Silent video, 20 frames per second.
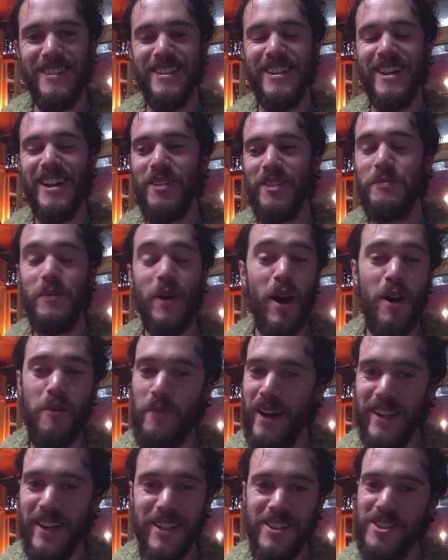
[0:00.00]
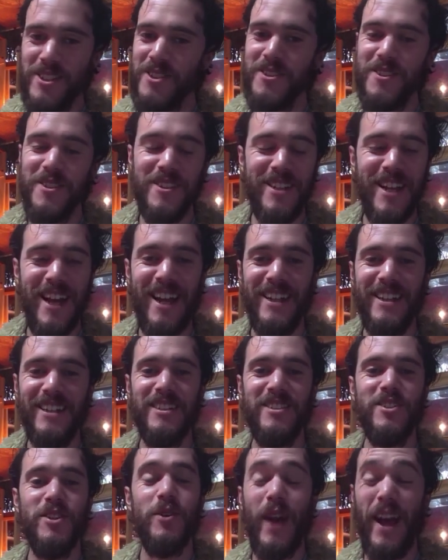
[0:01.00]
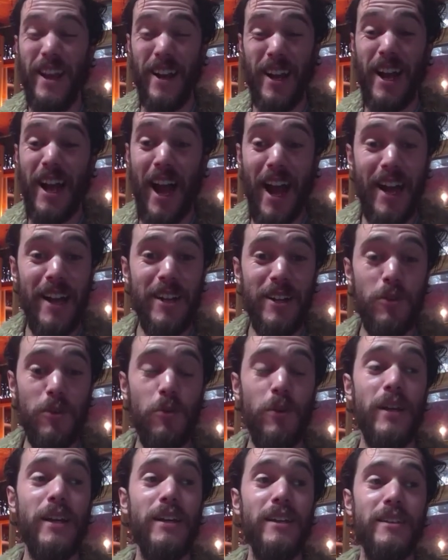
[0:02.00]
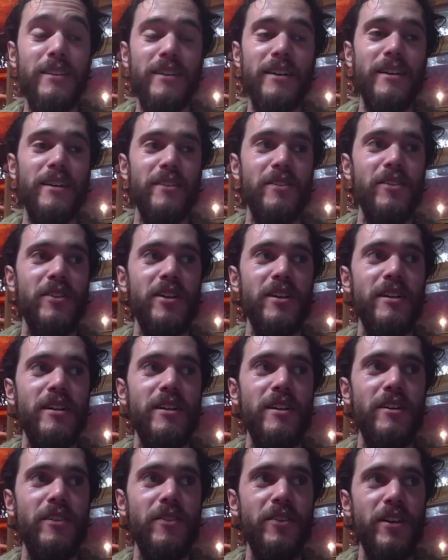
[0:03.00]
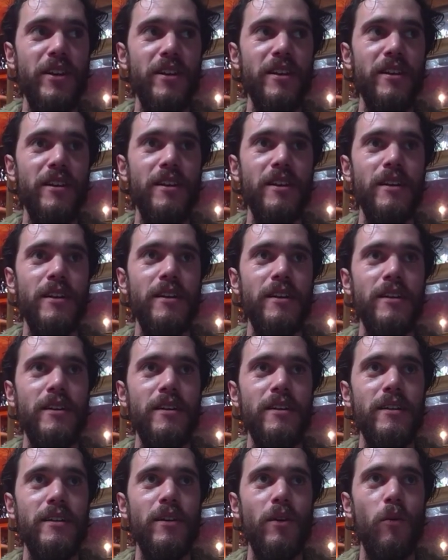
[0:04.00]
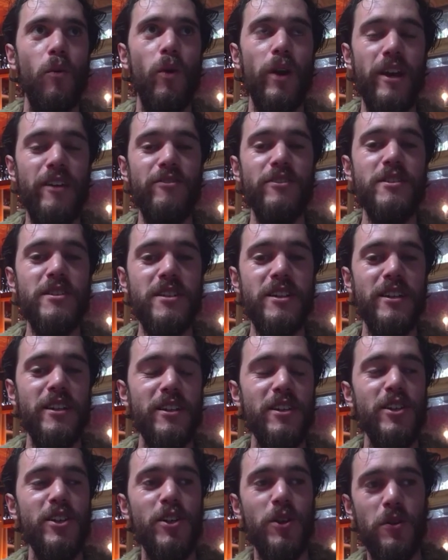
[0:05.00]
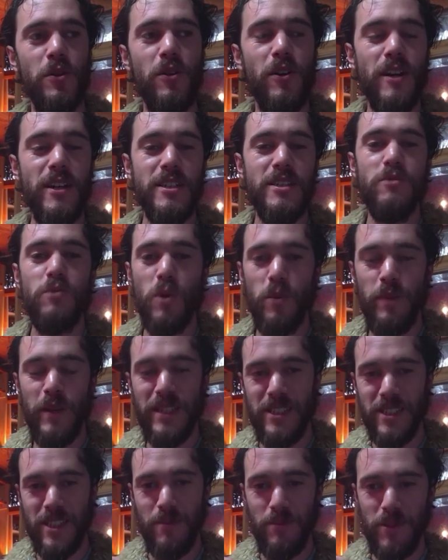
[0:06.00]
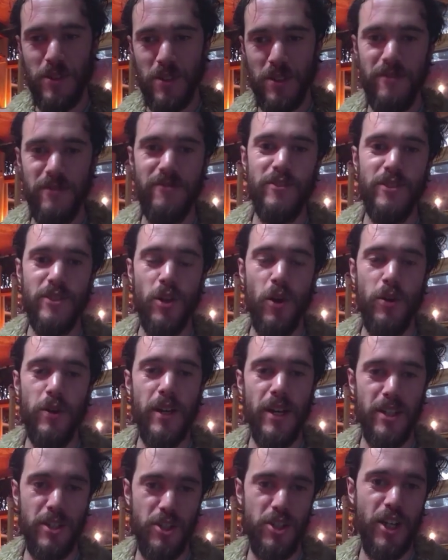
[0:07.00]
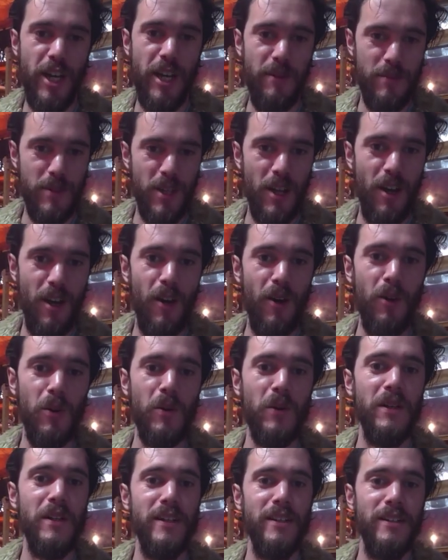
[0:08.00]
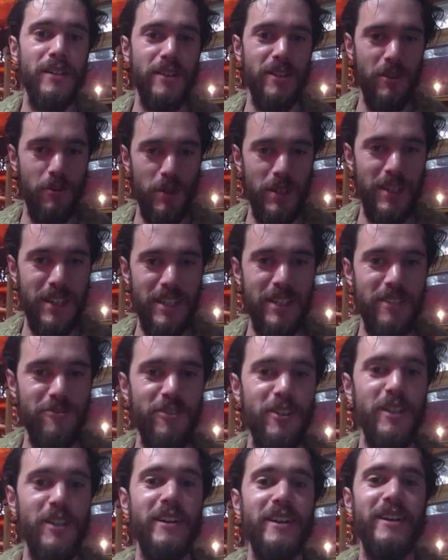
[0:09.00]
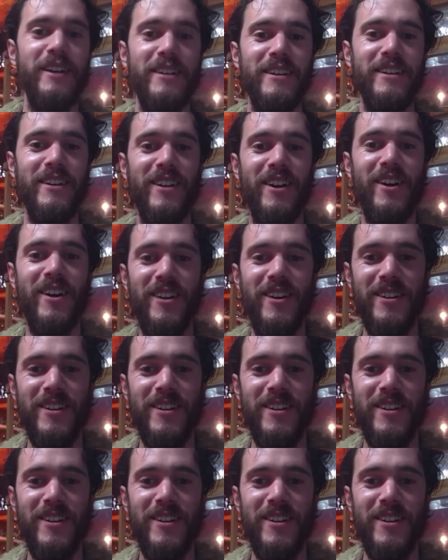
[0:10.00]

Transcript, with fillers: yeah no my issue is snacking too and I, I agree that the the whatever's going to cure us will be some sort of donut shaped hole that we need filling, you know?